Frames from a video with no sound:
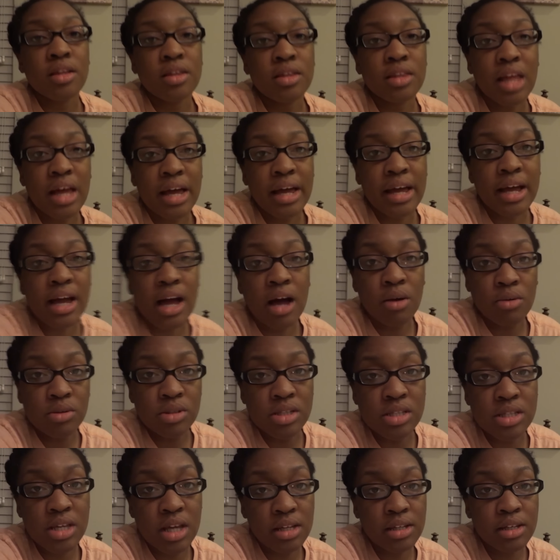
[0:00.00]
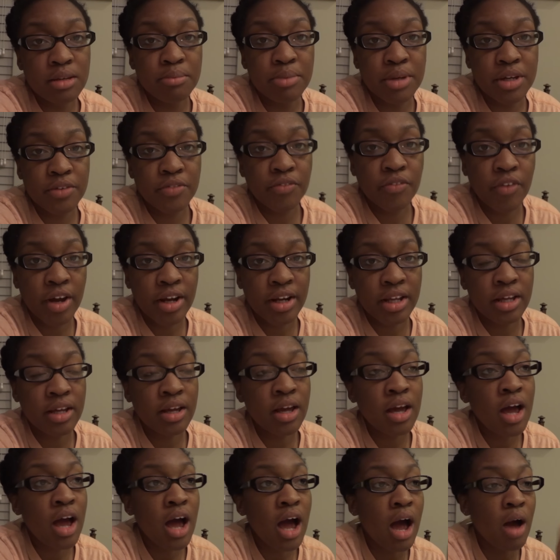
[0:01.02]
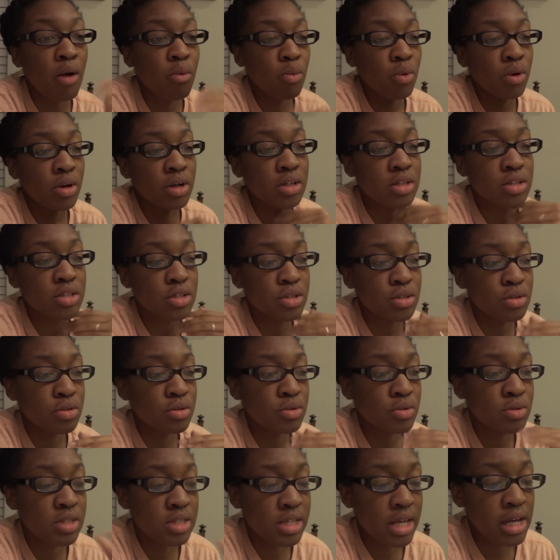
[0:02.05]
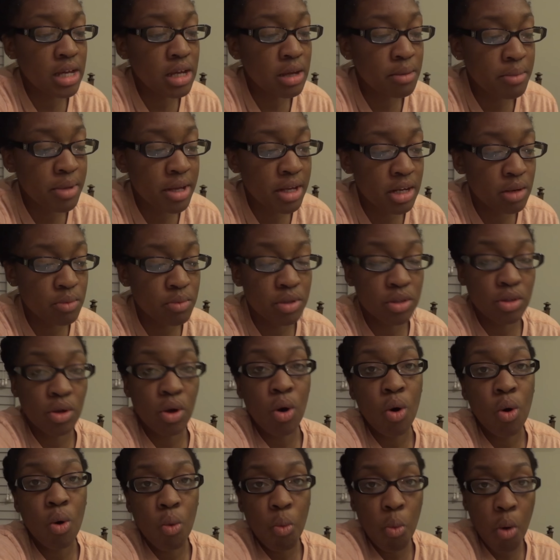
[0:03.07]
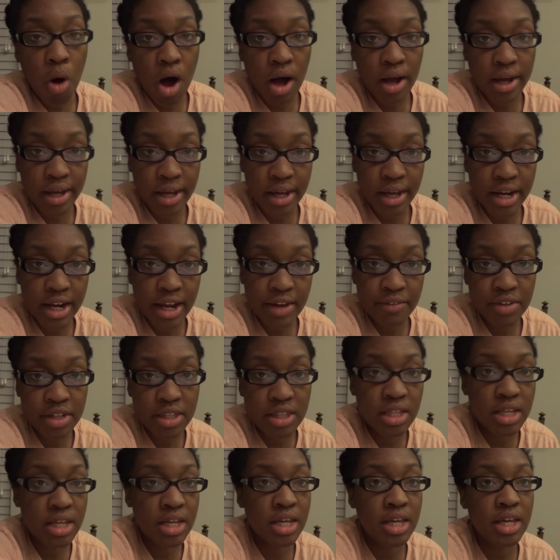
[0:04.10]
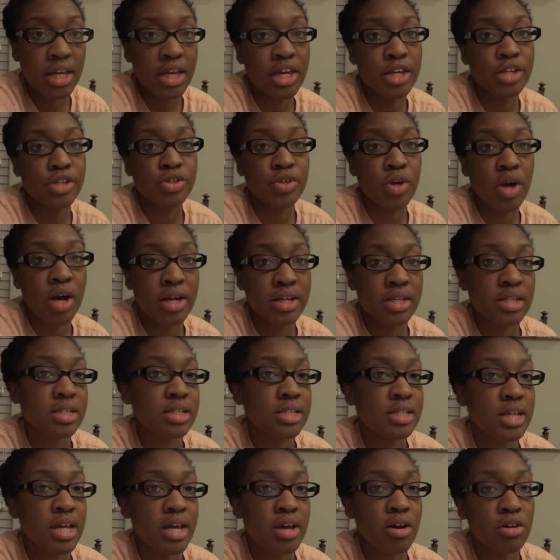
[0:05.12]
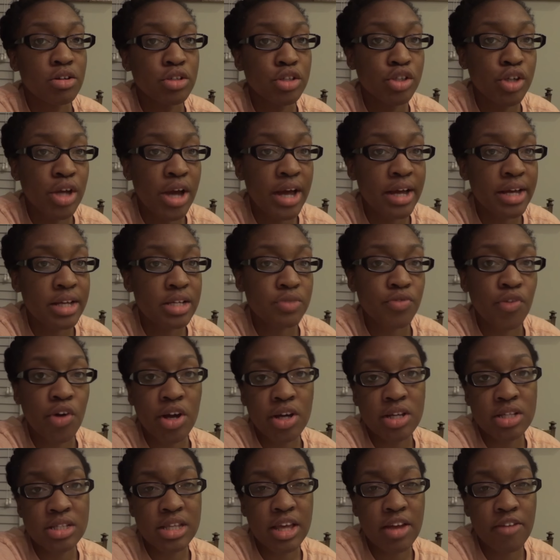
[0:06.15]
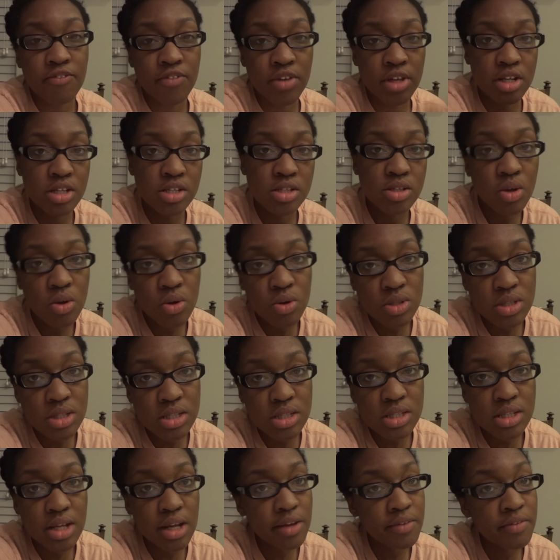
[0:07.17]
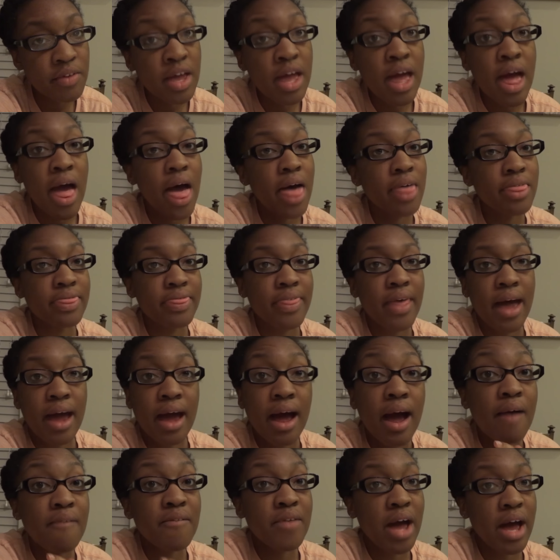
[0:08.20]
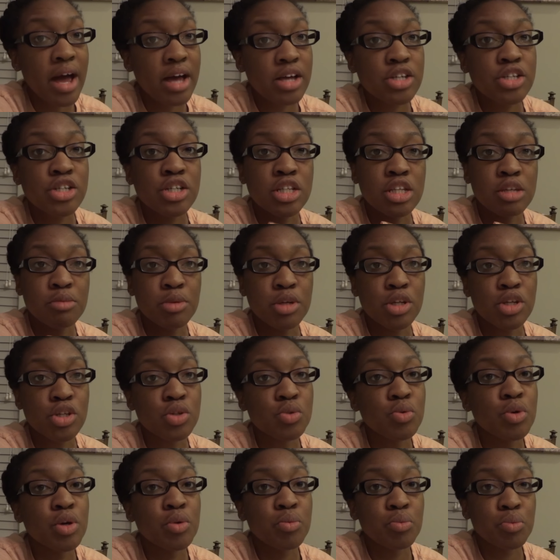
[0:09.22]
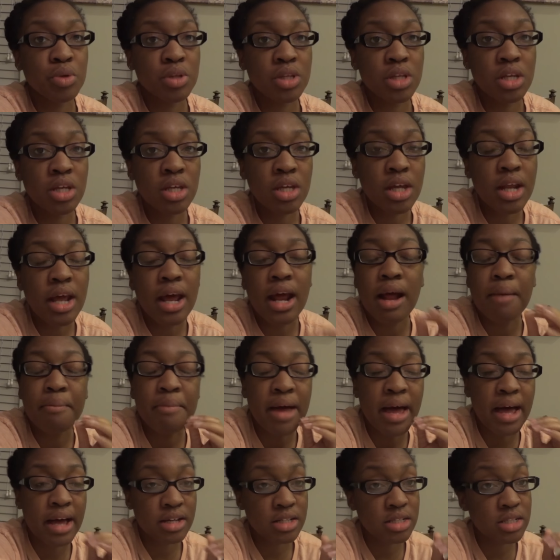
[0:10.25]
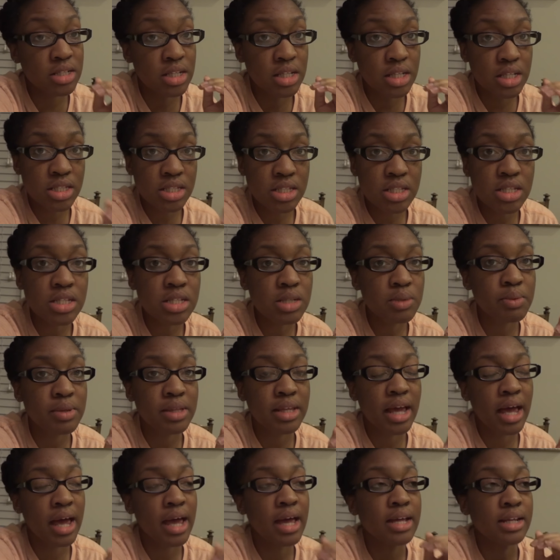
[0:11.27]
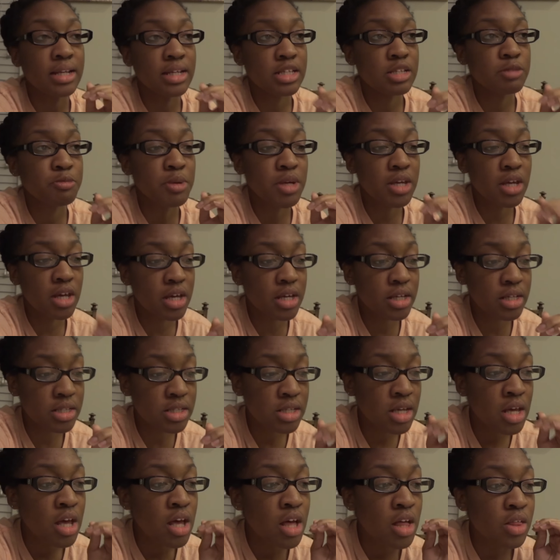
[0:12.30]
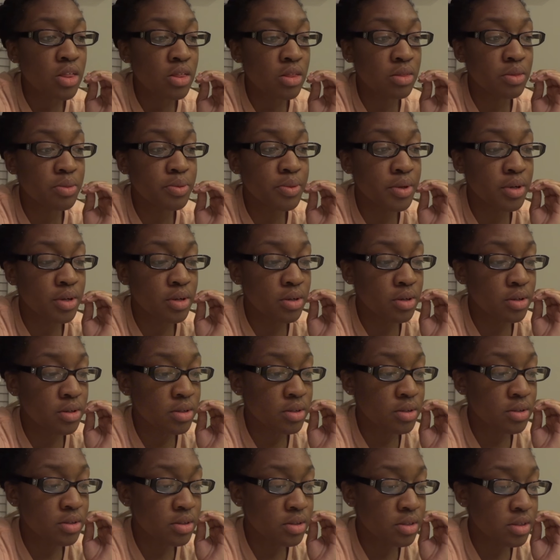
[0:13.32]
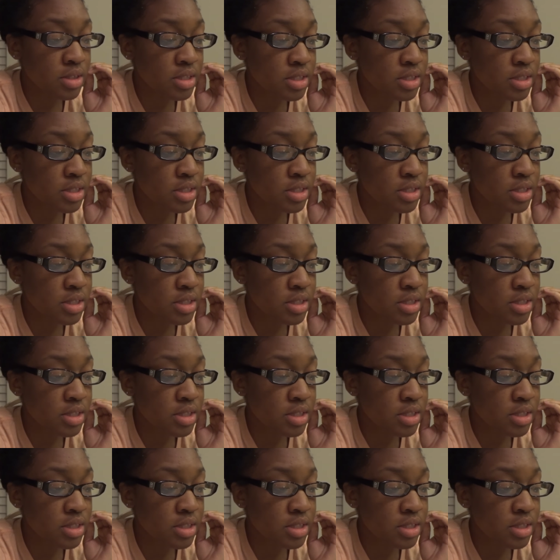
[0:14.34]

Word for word: like I was telling Big Freddy, I wanted to stay committed with the whole walking and everything and trying to stay on track as far as like fitness goals and stuff. And that I've actually been doing really good at. I'm actually consistent with that. And it's because the